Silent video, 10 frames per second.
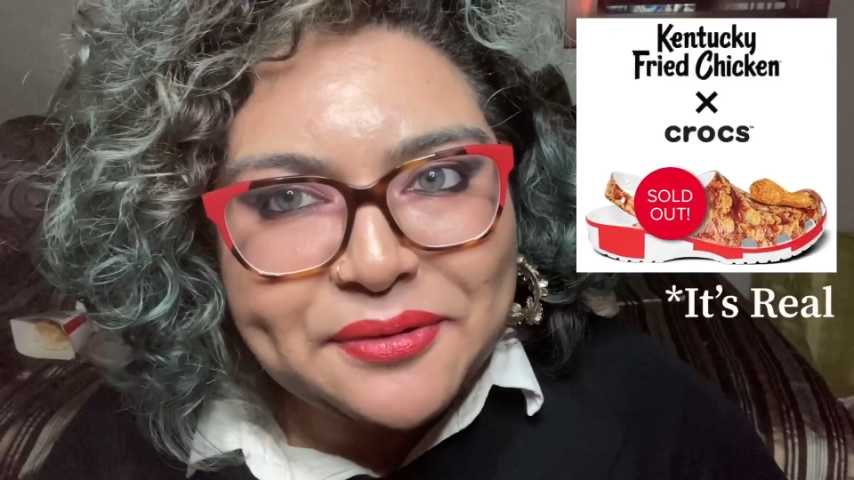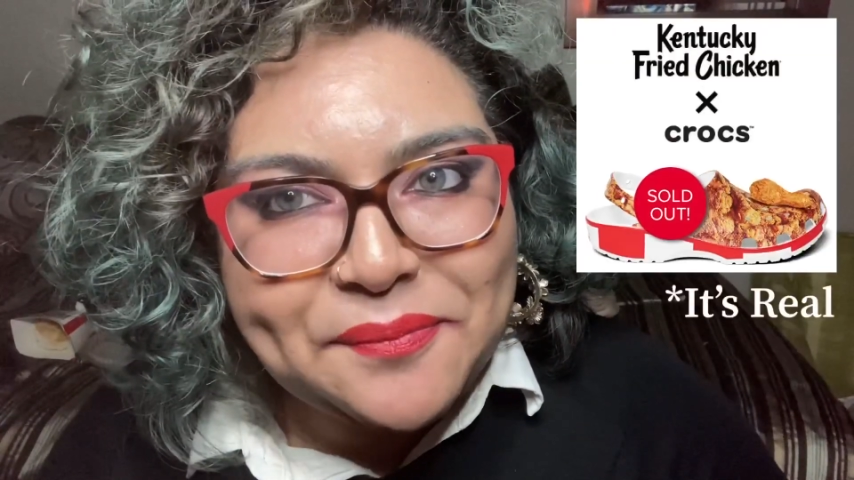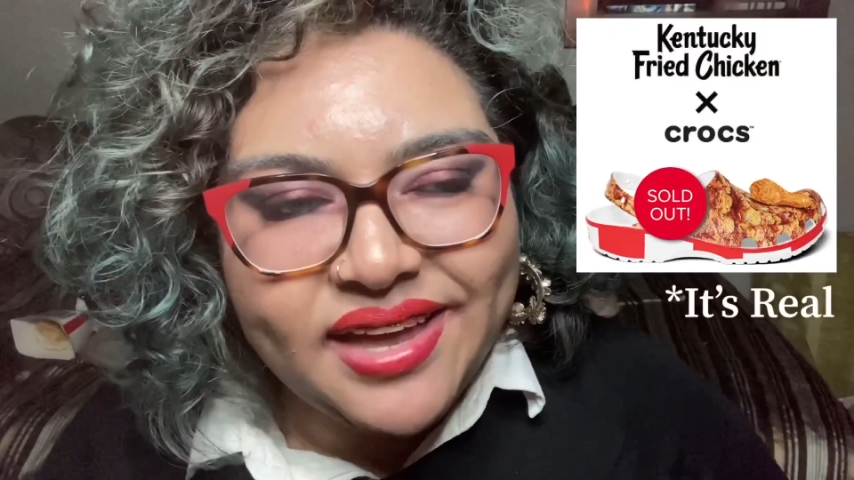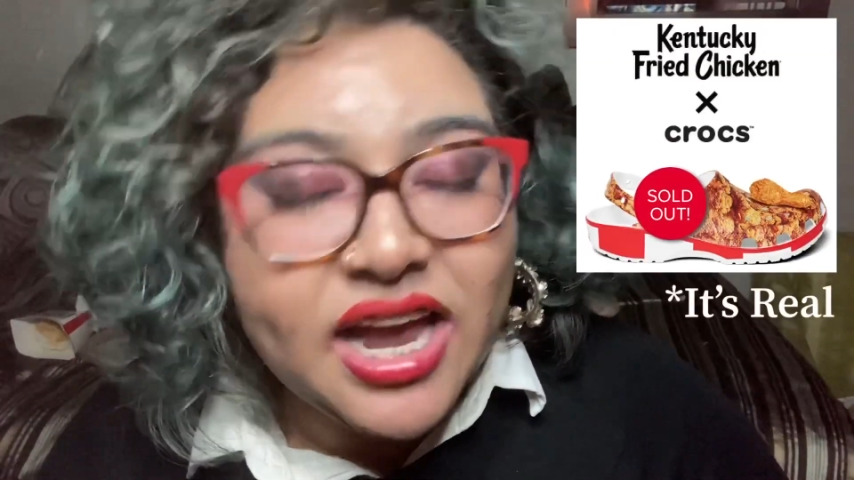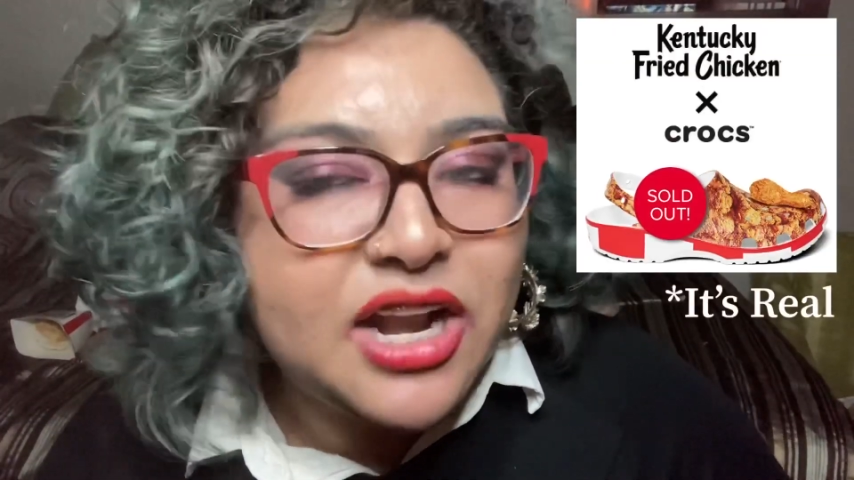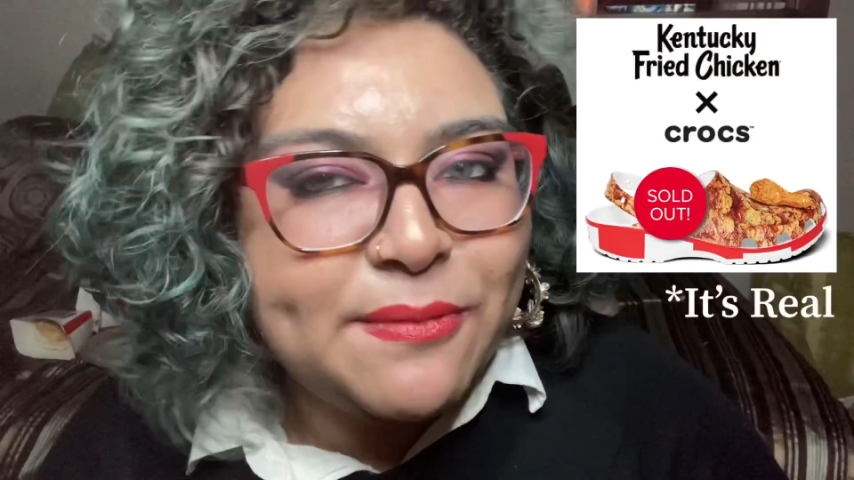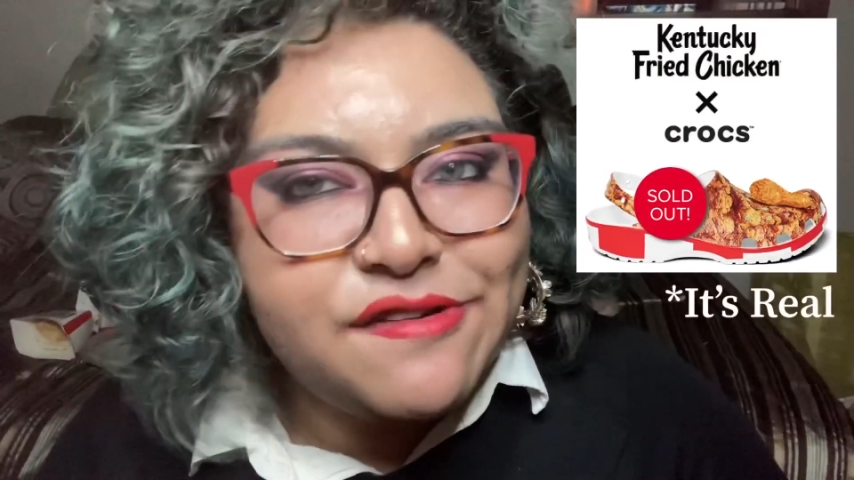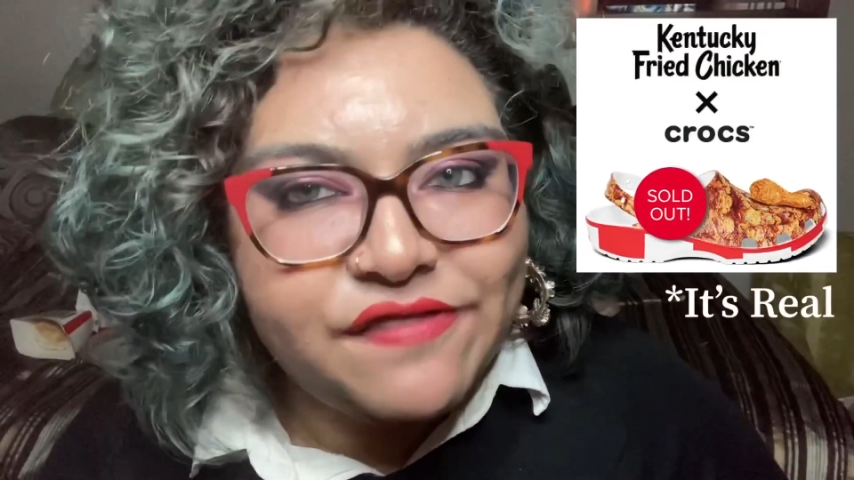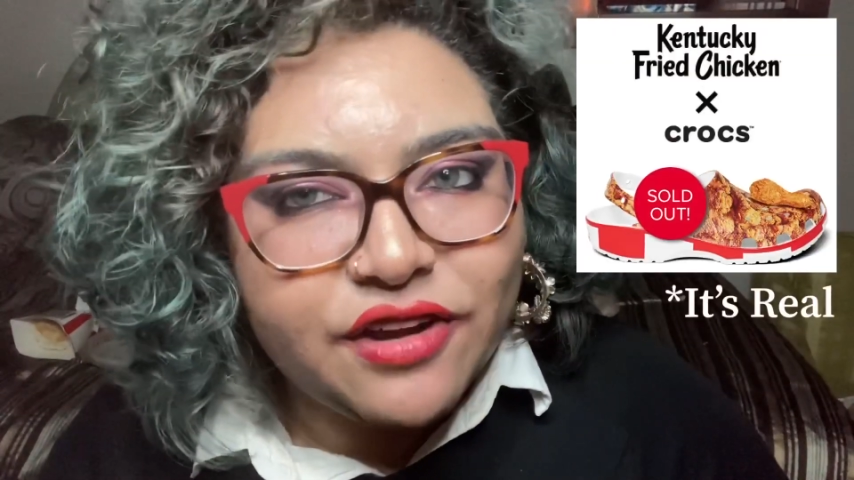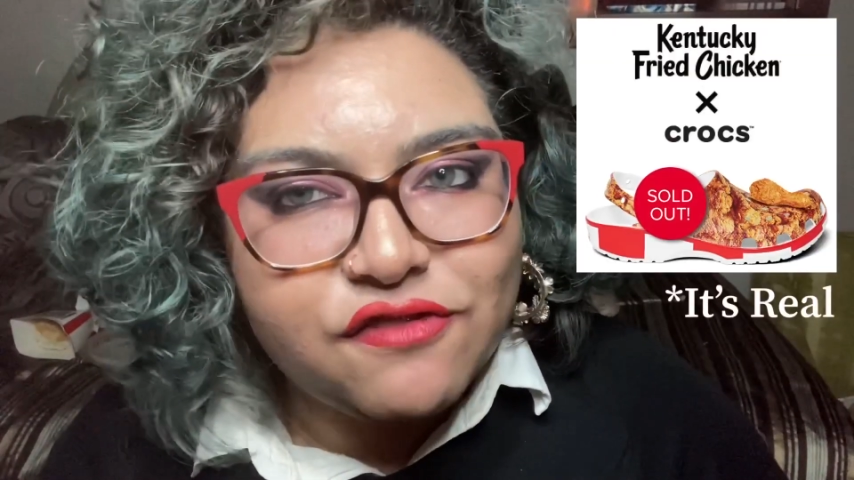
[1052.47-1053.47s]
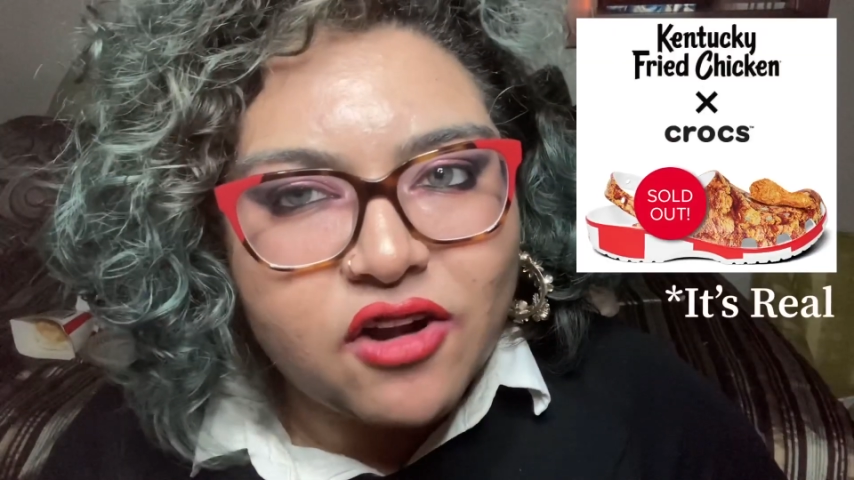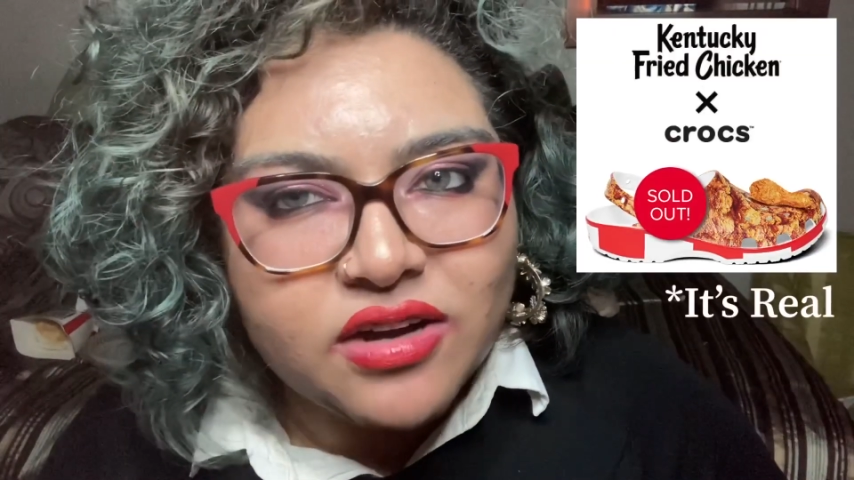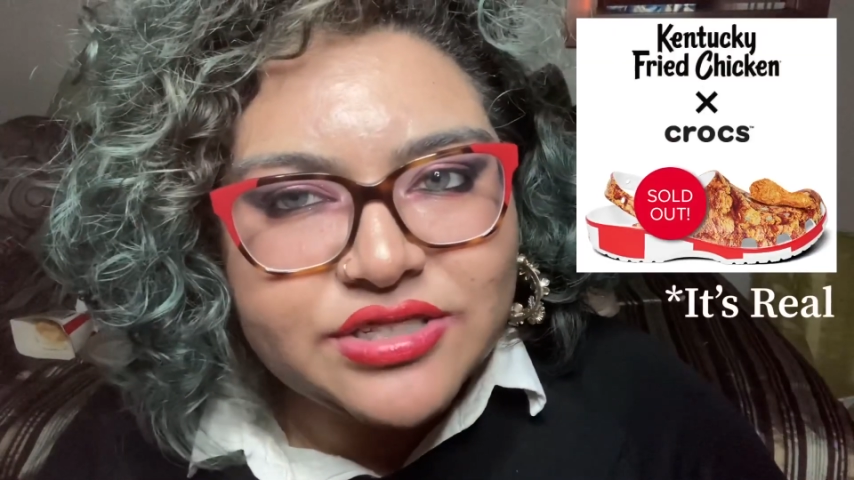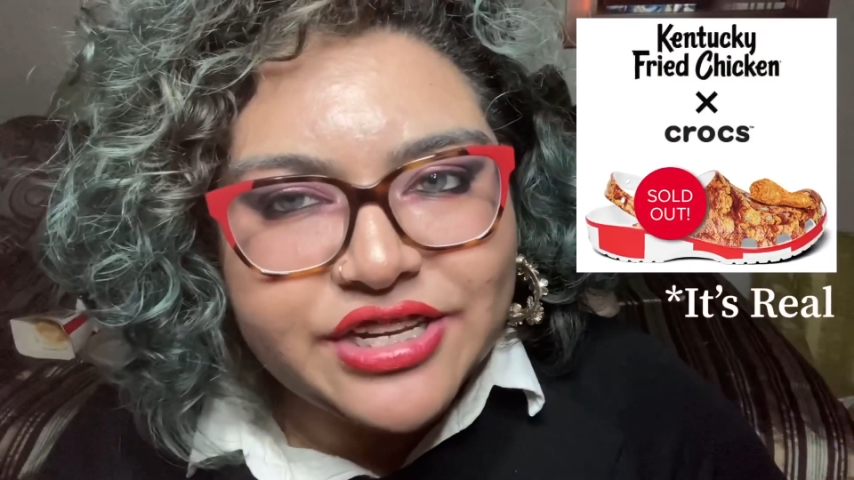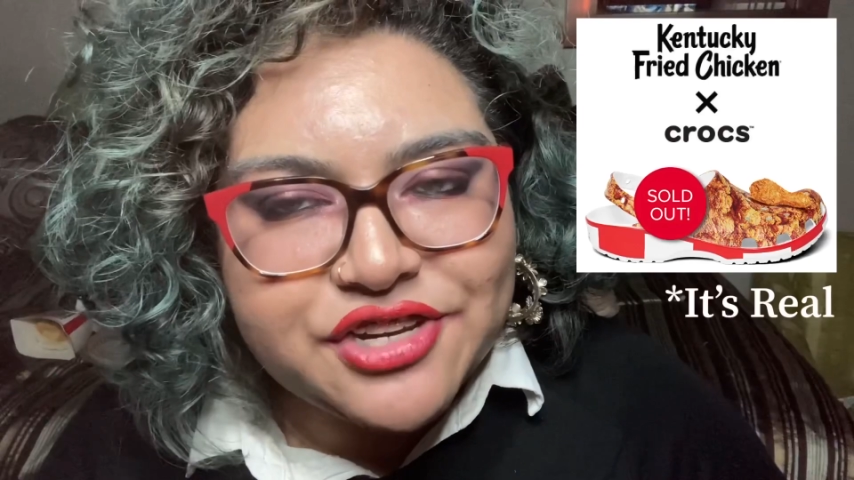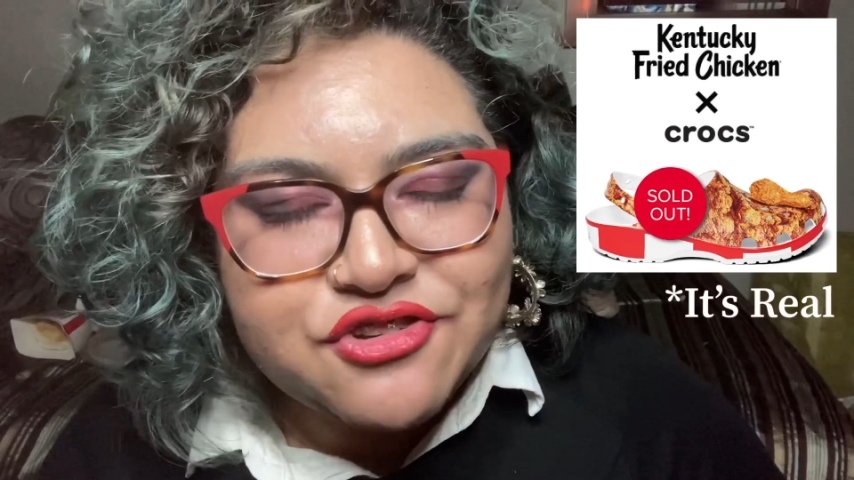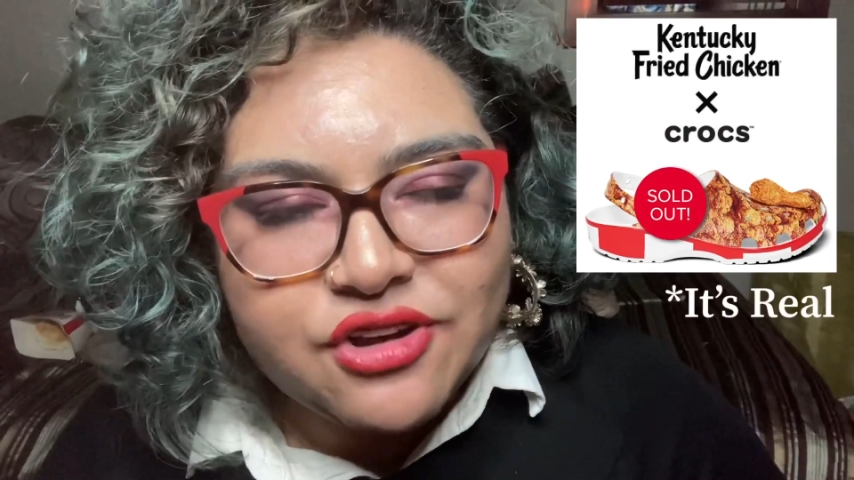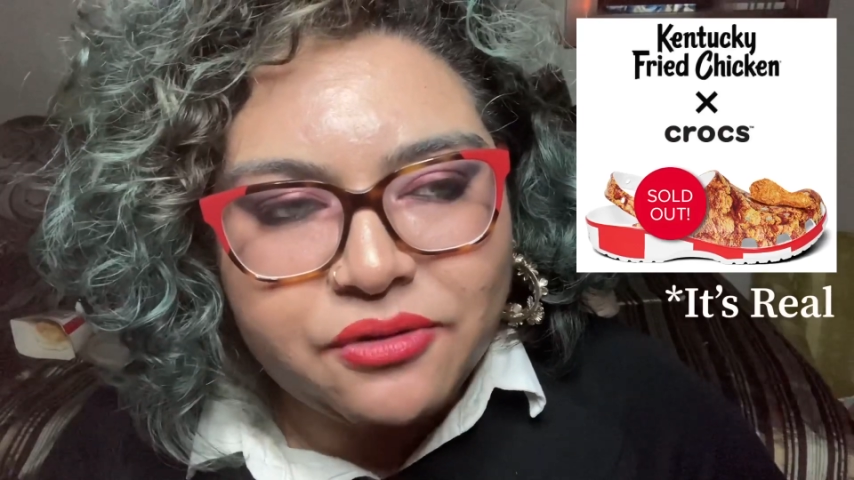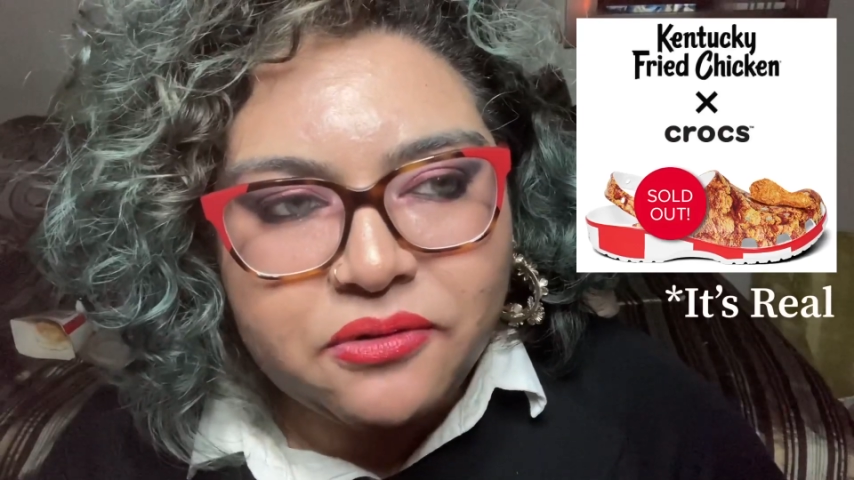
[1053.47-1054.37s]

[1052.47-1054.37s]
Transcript: And I'm not a fan of Crocs like in general,